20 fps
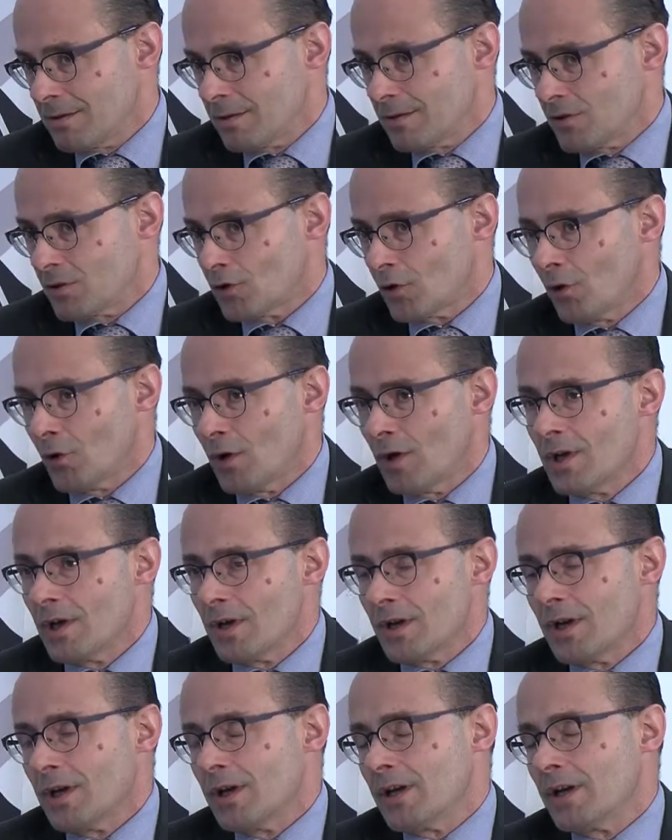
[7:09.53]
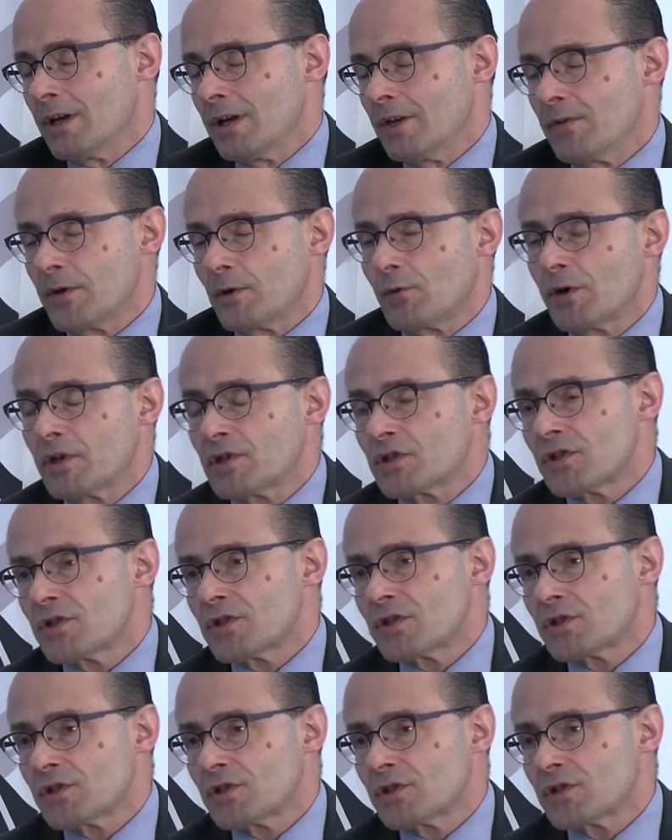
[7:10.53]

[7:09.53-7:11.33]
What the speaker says: So if the question is,